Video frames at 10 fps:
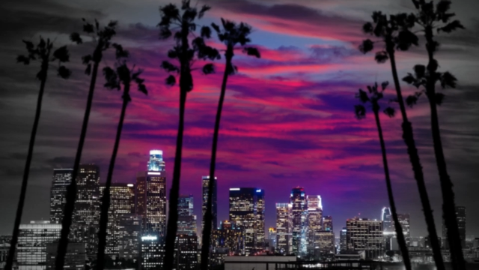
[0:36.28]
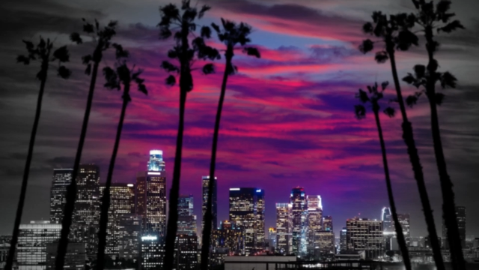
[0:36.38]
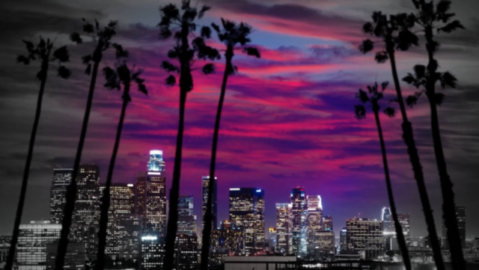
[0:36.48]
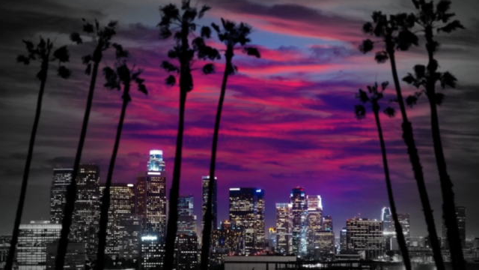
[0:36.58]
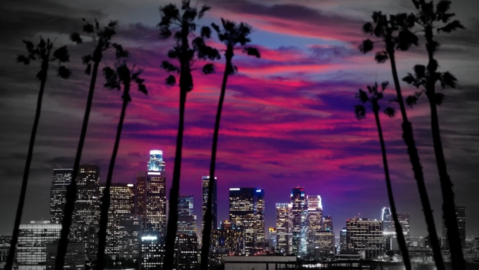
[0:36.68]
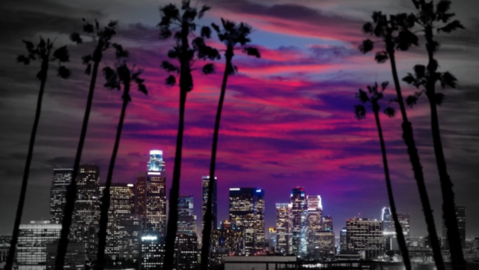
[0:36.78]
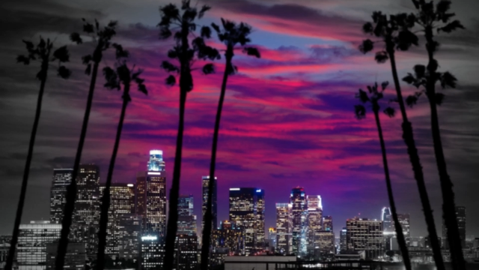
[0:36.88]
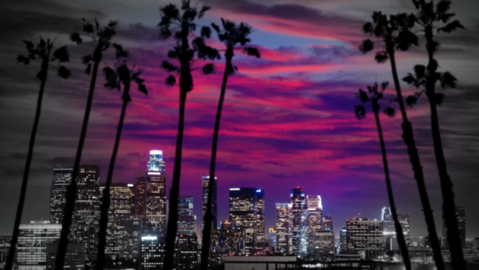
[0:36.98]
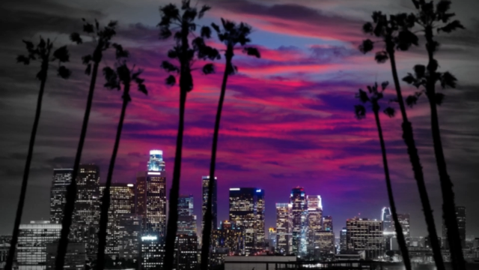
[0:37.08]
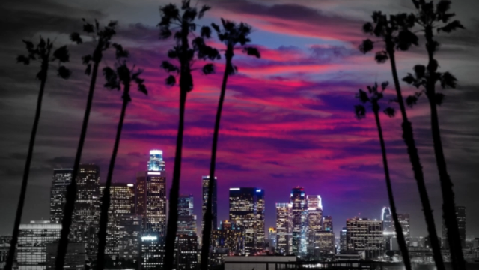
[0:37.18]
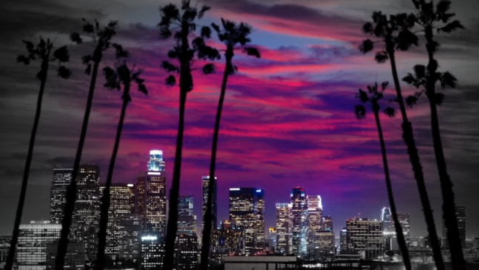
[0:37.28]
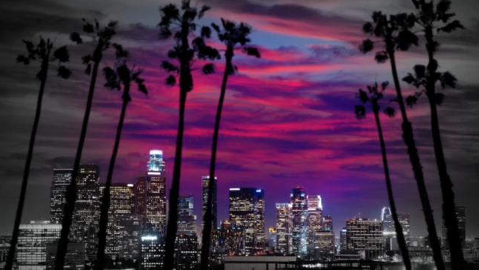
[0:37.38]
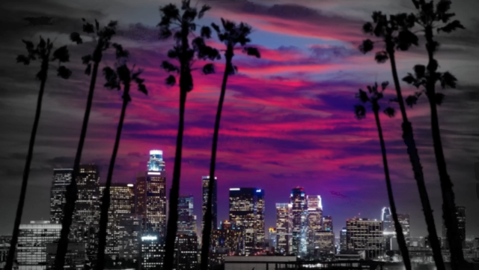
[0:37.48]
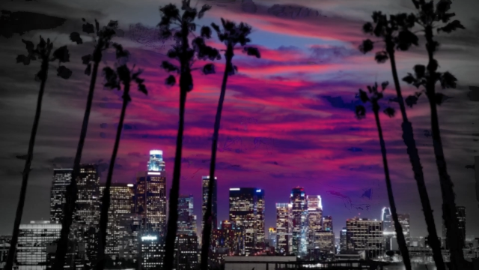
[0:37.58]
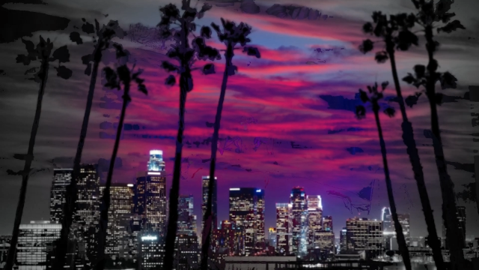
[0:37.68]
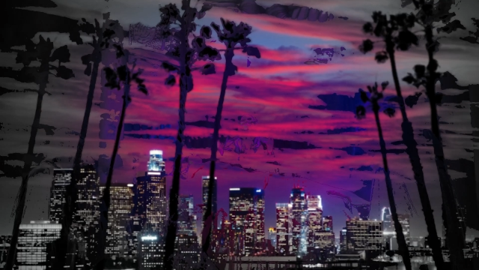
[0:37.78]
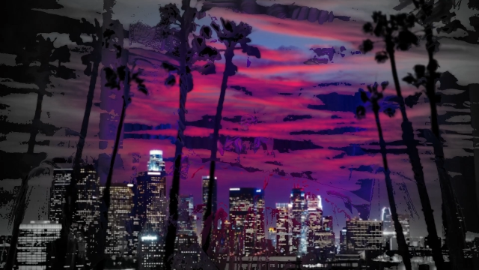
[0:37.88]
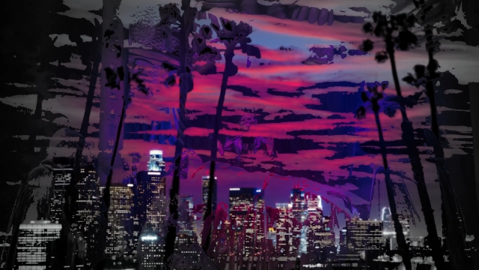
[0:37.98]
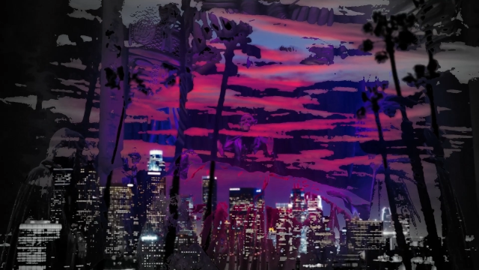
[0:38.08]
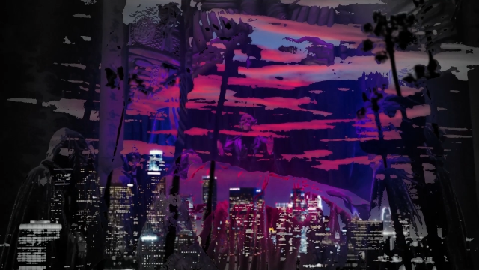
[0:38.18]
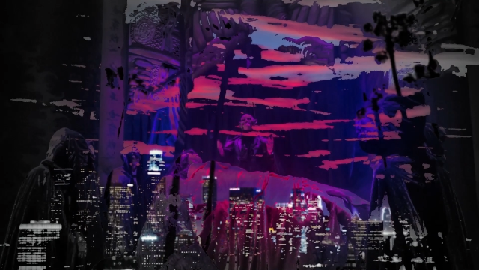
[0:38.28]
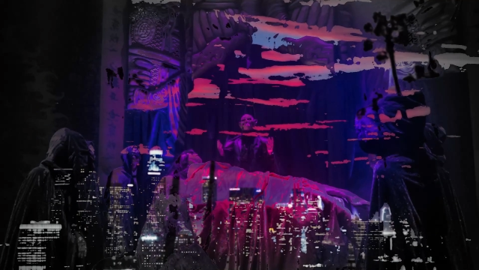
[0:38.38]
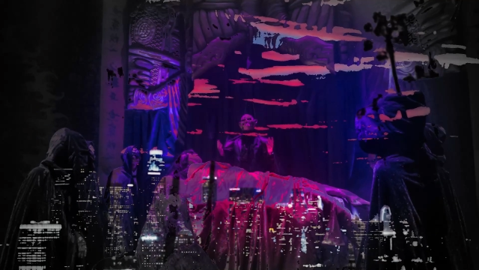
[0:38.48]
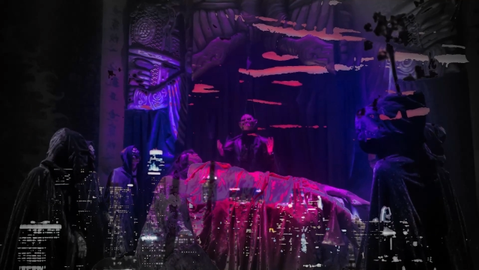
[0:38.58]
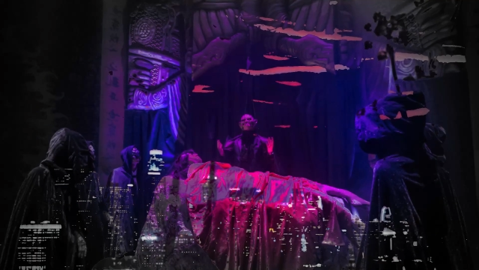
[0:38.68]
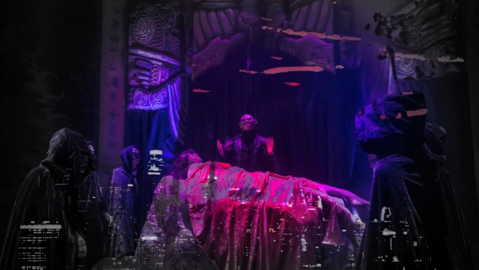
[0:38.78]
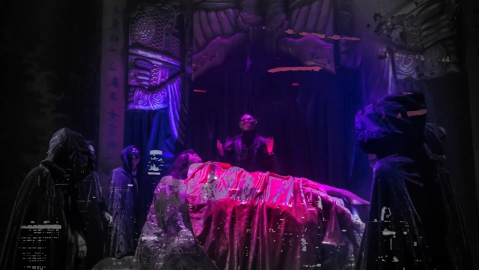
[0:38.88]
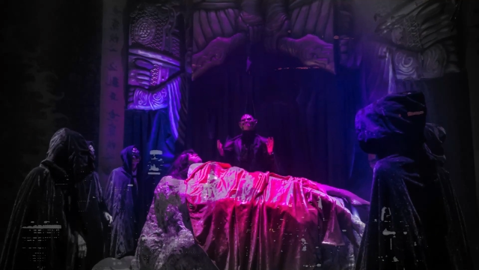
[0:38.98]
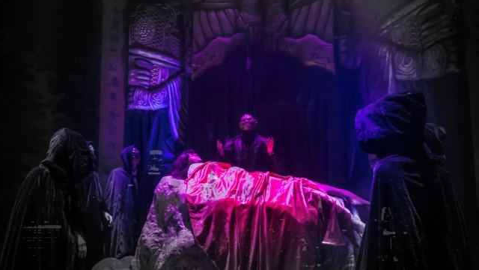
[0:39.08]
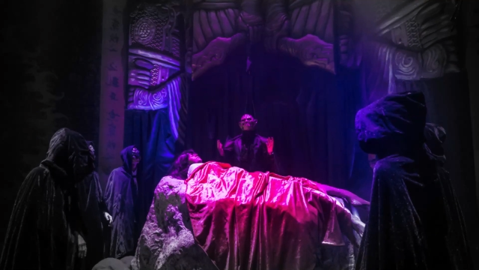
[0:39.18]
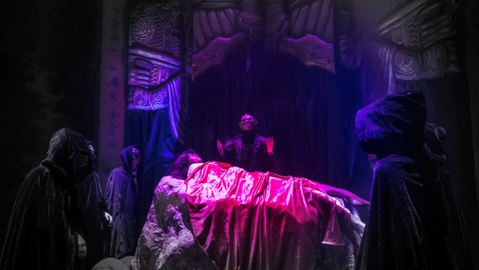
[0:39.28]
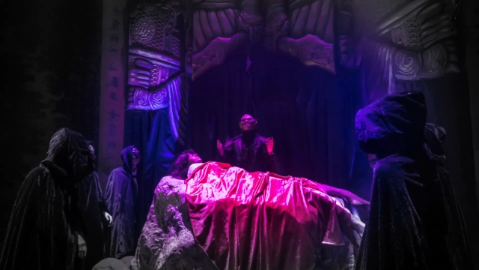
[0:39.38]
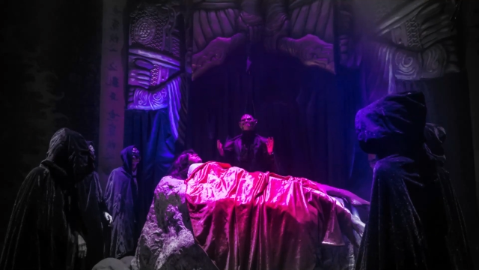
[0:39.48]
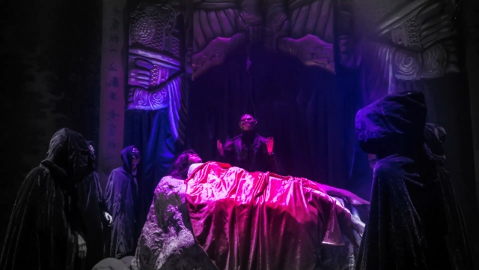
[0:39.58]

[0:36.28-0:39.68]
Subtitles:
No face is visible, so there are no lips to read.